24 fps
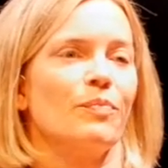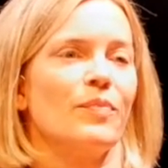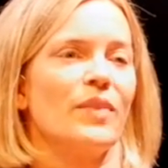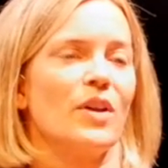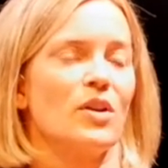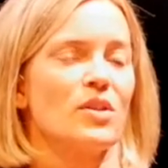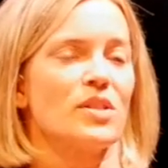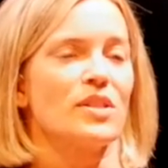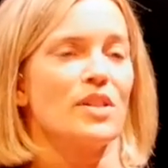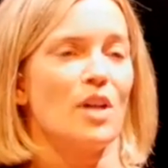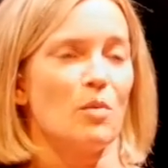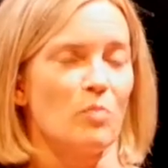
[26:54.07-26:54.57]

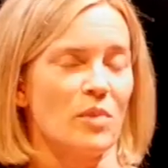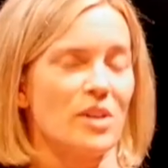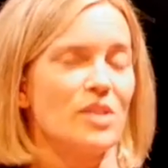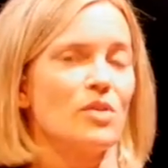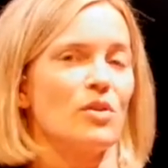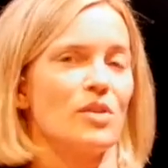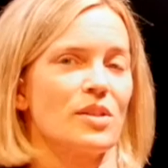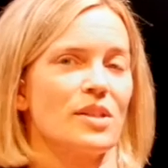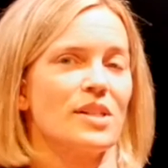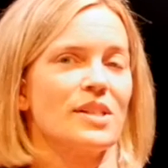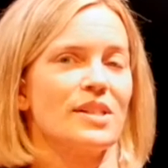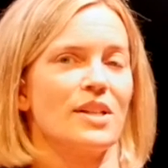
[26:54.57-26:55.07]
there's some
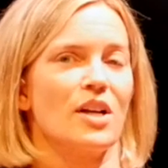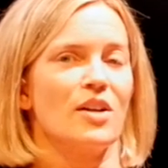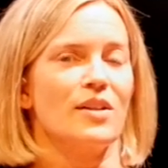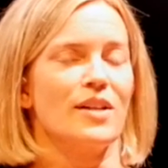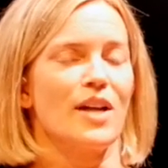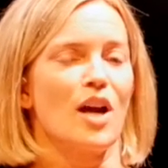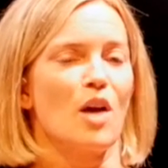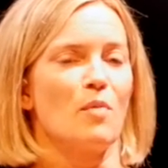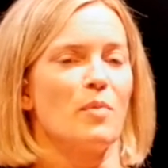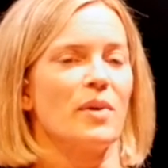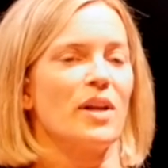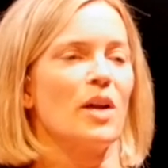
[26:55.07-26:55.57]
resources there
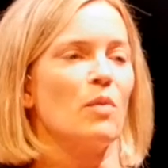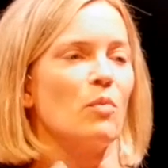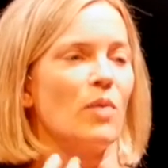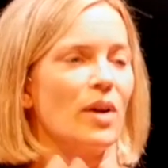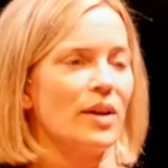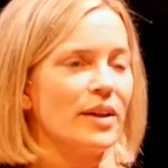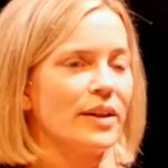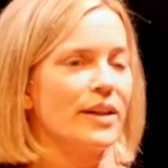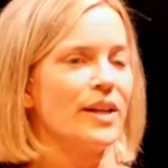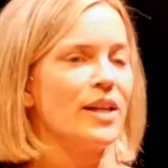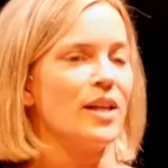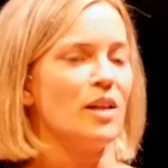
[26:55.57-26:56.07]
now, but I
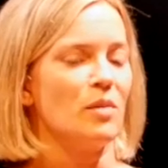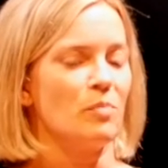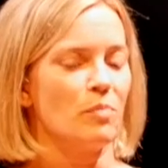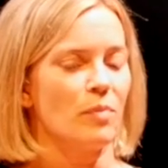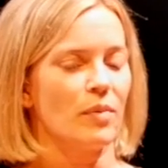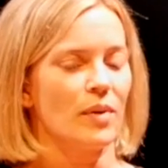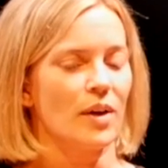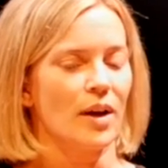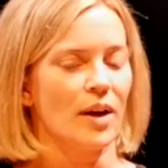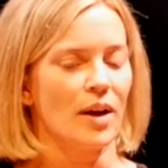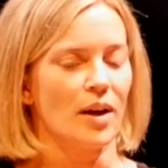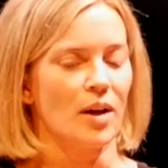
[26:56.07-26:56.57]
want to keep
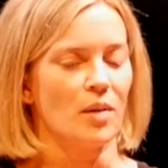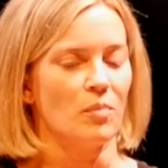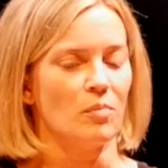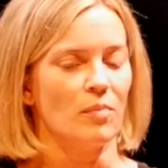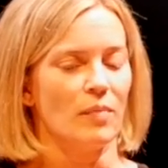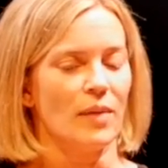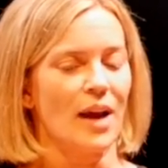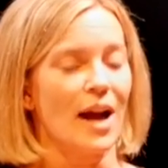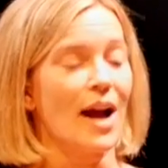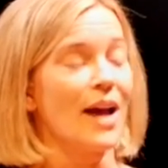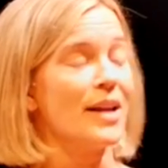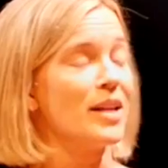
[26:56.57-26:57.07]

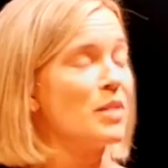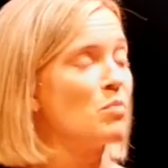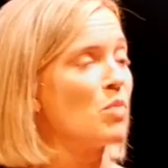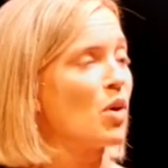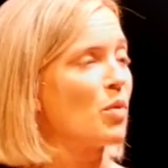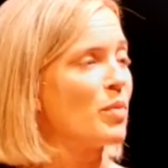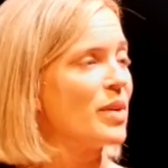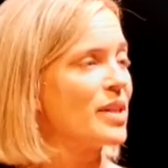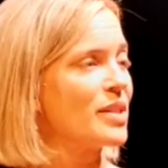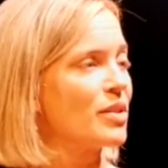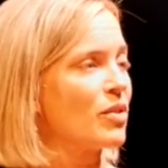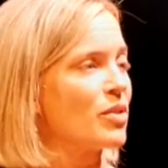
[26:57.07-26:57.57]
adding
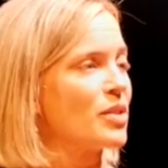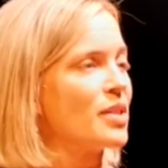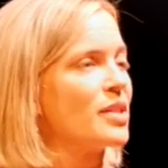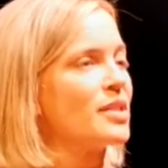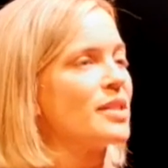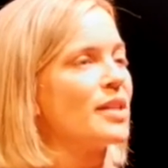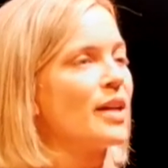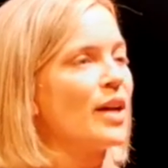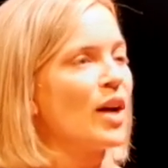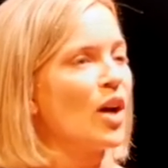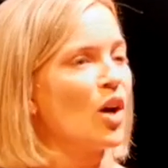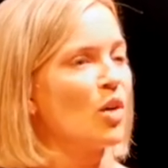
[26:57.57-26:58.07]
more resources
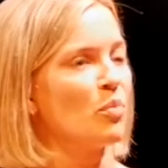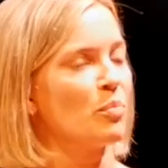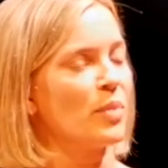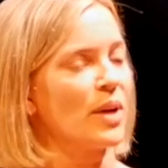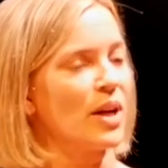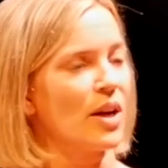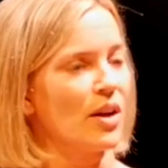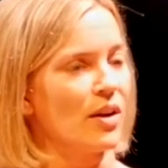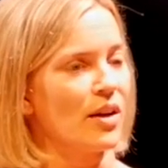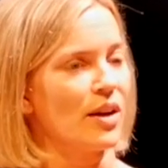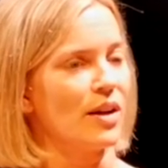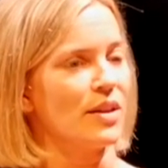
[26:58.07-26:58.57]
to help
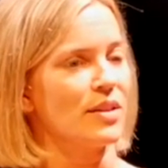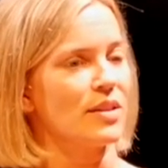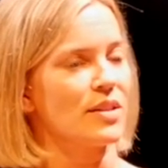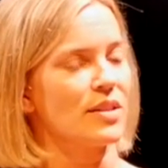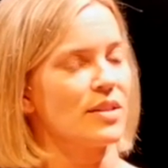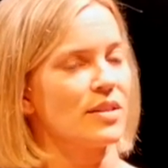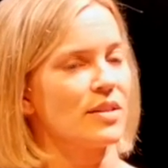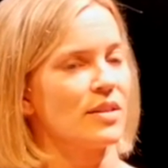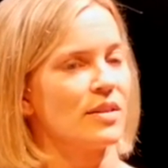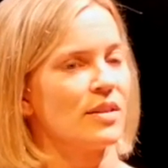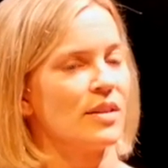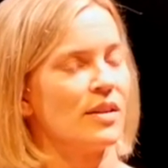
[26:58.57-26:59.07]
parents
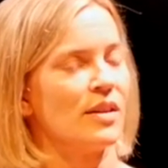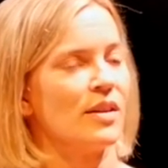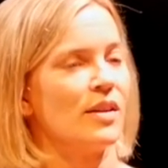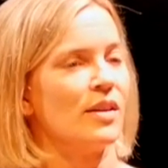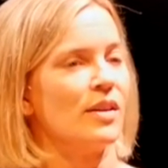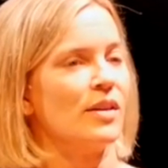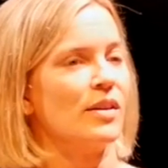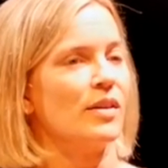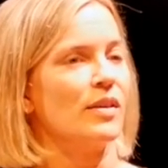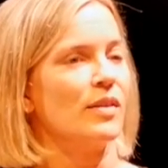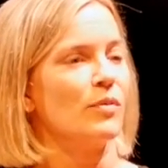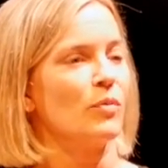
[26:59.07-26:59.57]

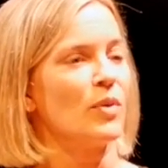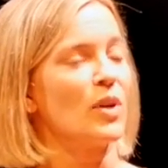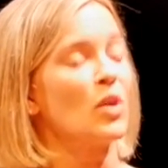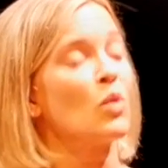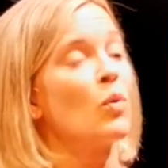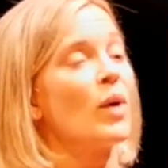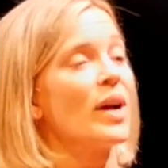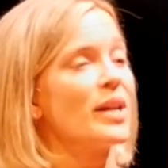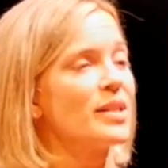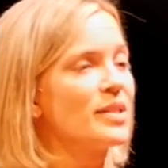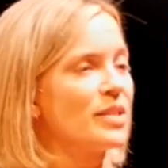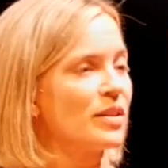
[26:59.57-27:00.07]

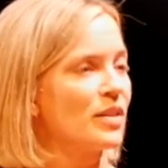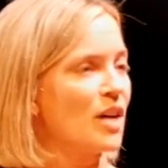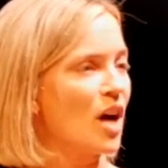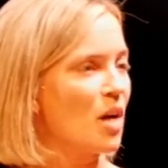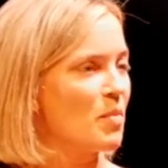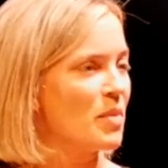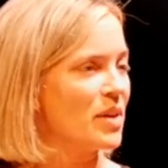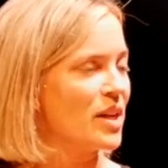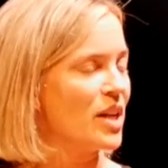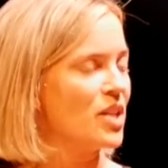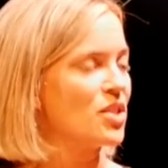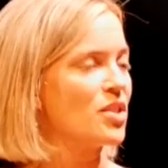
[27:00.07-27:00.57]
request
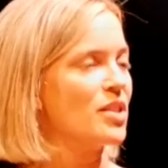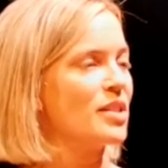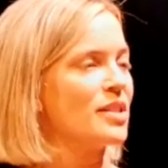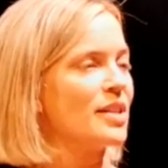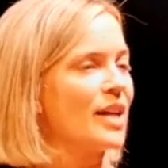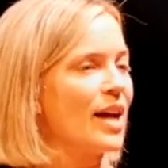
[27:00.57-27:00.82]
accommodations